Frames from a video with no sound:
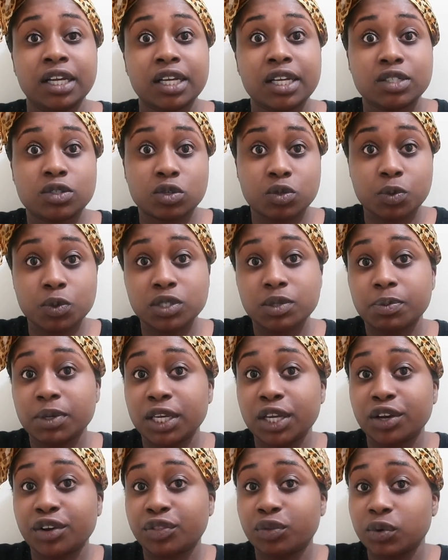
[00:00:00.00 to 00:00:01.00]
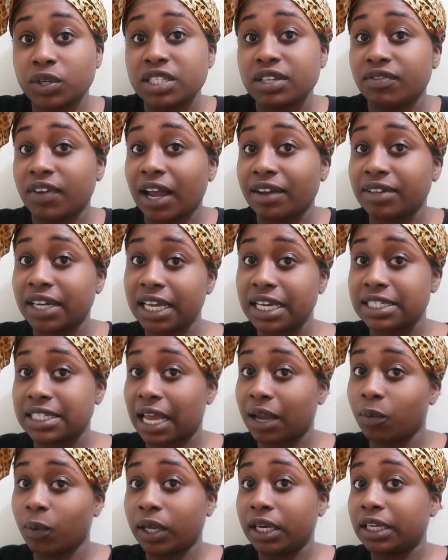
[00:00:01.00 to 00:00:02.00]
Because it was supposed to be here 3 to 5 days.
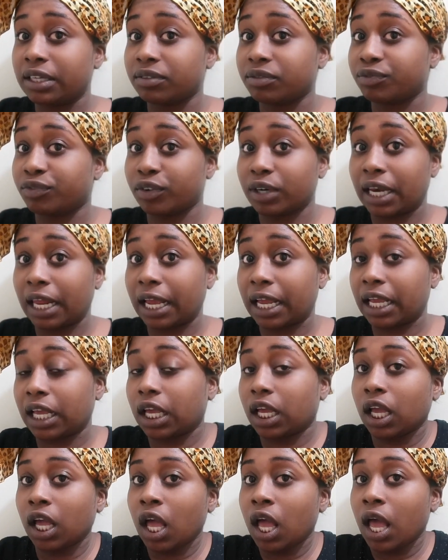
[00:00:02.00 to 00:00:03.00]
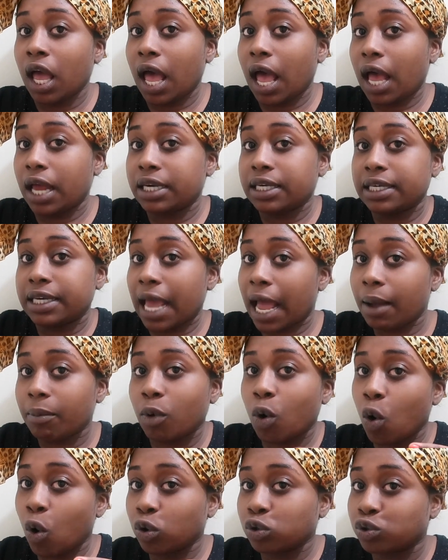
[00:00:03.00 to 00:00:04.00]
I waited for like a
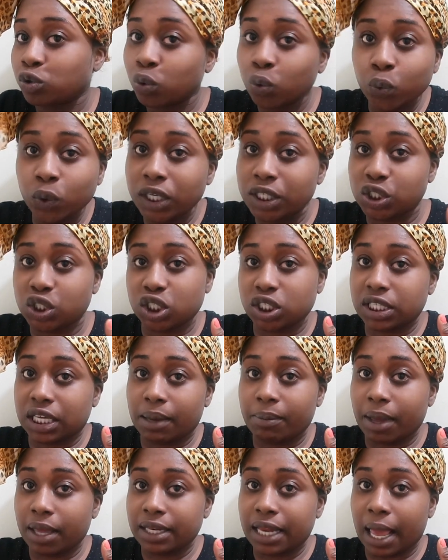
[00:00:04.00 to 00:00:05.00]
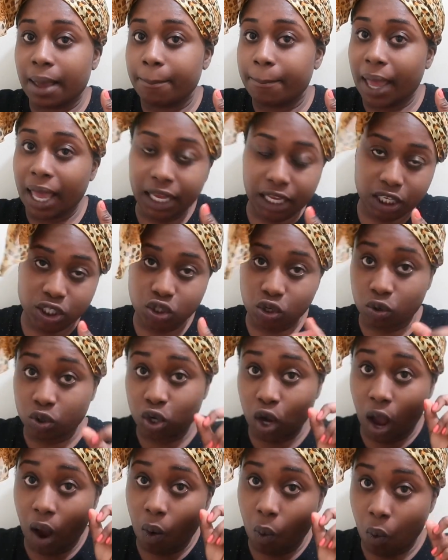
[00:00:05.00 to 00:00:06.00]
damn whole 2 weeks just to get my damn package. I
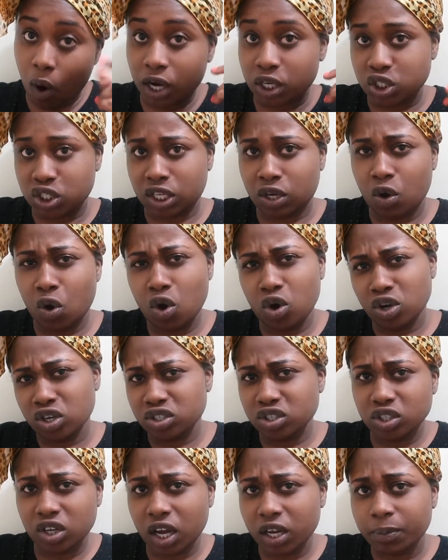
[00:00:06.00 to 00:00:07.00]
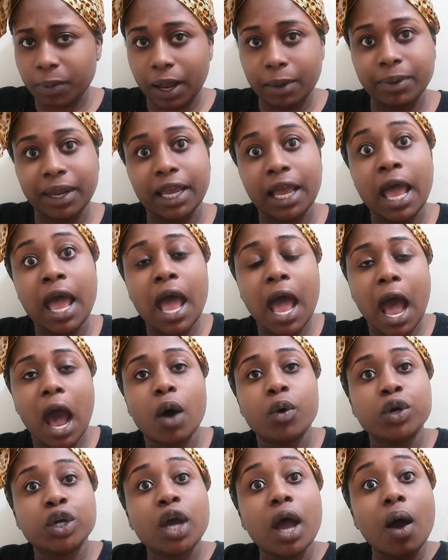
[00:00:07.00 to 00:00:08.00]
only got one. She's like, oh, you got your bag. I'm like,
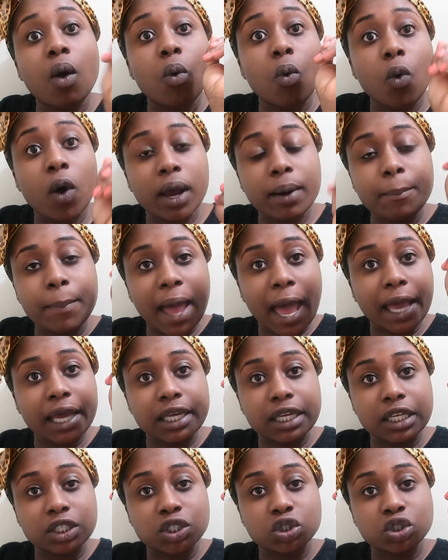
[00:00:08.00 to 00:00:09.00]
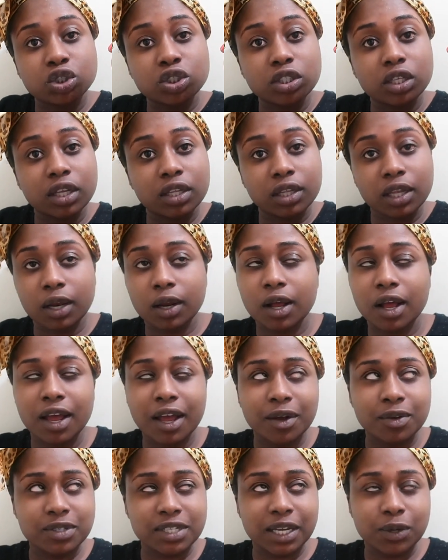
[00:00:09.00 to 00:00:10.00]
I only got one package. And now
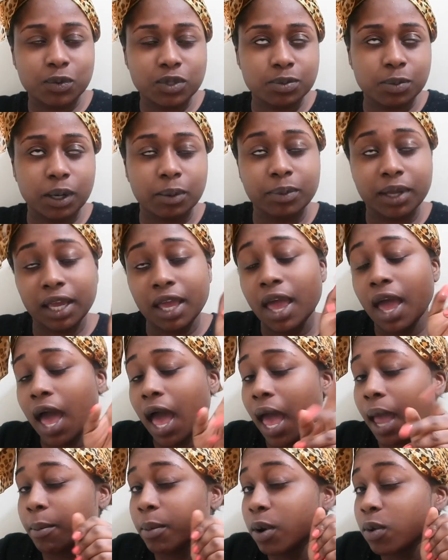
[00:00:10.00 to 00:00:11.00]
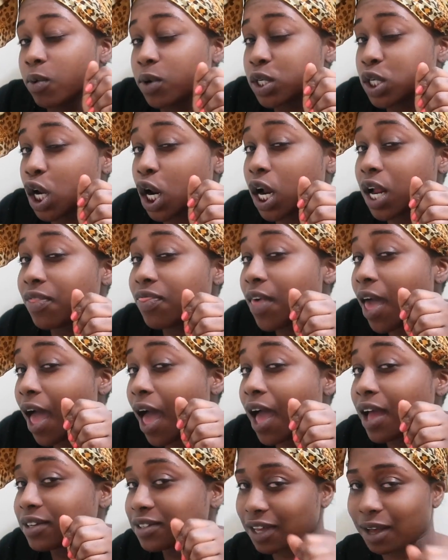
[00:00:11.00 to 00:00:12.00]
I was like whispering. I'm like, I might return
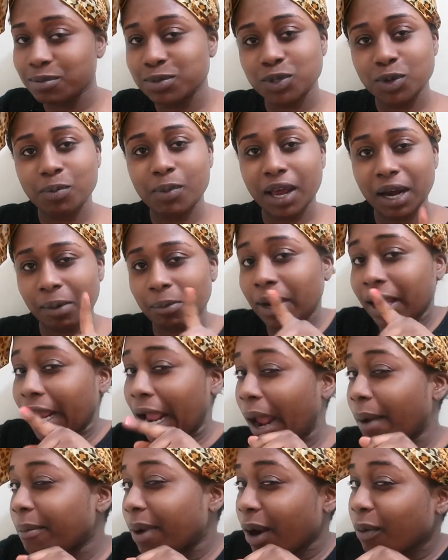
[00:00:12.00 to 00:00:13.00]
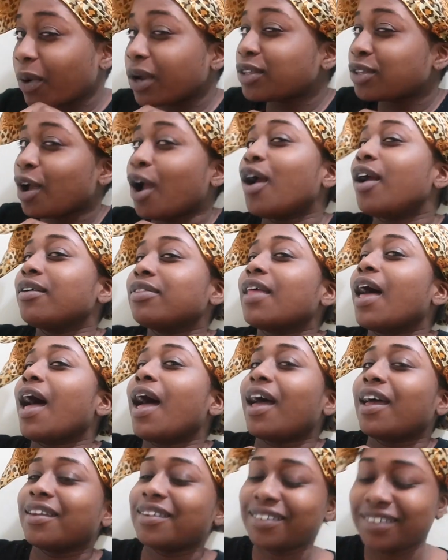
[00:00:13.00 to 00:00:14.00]
that. I'm so bad. I'm like, I might return
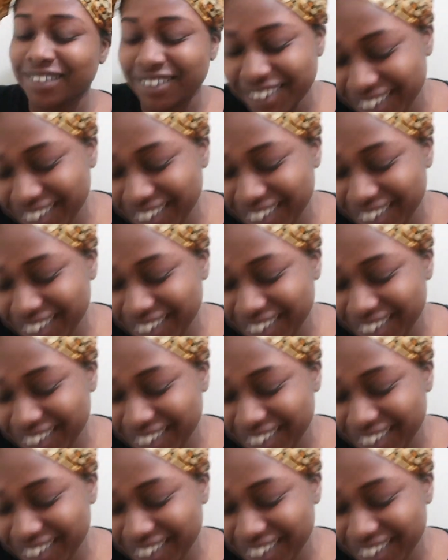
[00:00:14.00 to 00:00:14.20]
that.